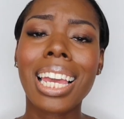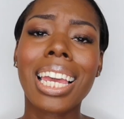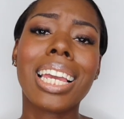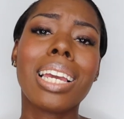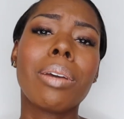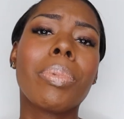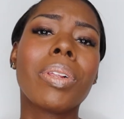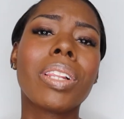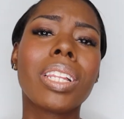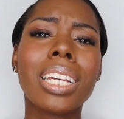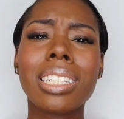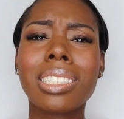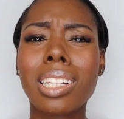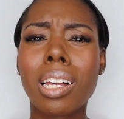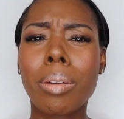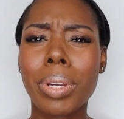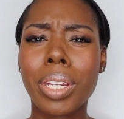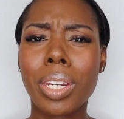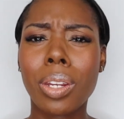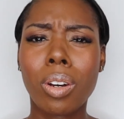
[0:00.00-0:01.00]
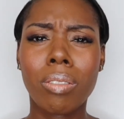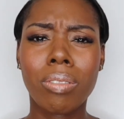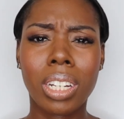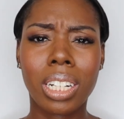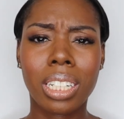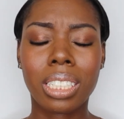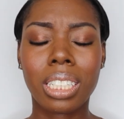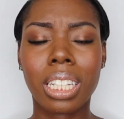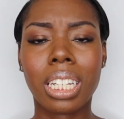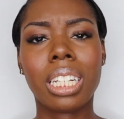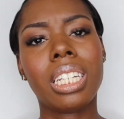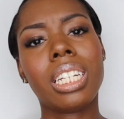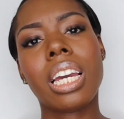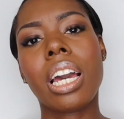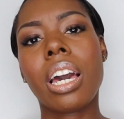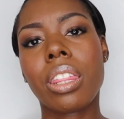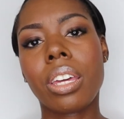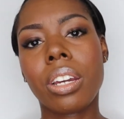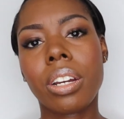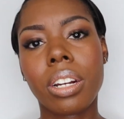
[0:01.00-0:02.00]
And please let me know if there's any
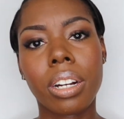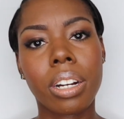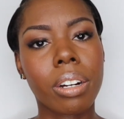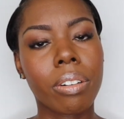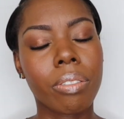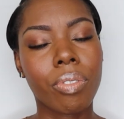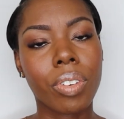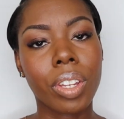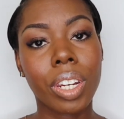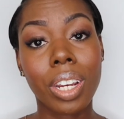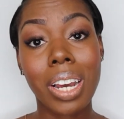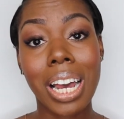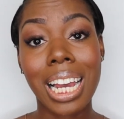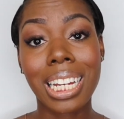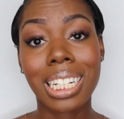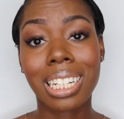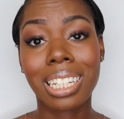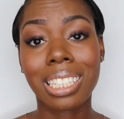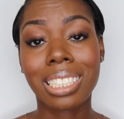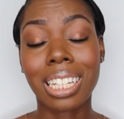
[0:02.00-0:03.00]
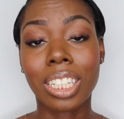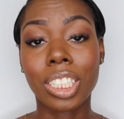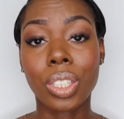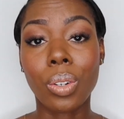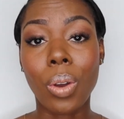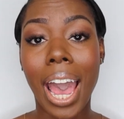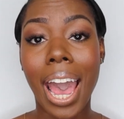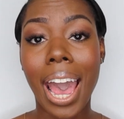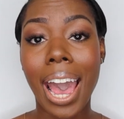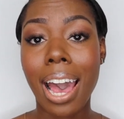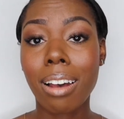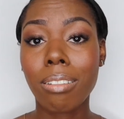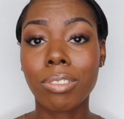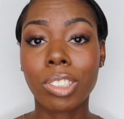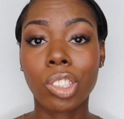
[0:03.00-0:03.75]
other video ideas that you have.